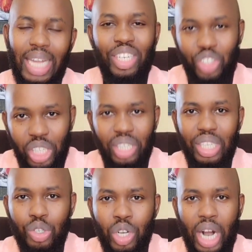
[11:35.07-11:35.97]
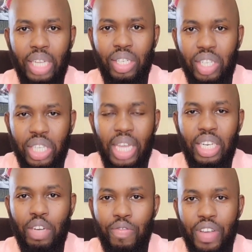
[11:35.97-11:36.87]
And Jesus Christ
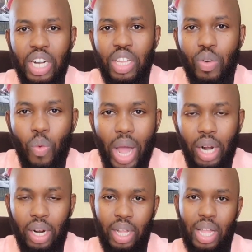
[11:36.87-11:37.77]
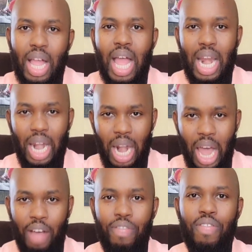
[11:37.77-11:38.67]
said it very well.
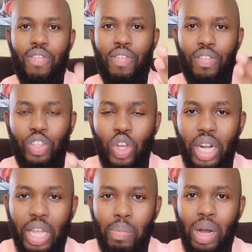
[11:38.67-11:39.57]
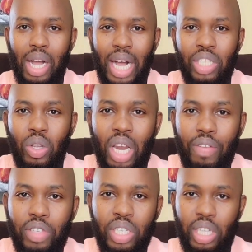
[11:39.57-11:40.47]
Love your neighbor as you
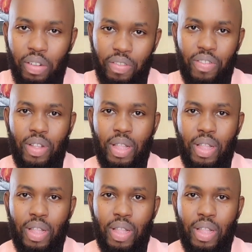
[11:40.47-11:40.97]
love yourself.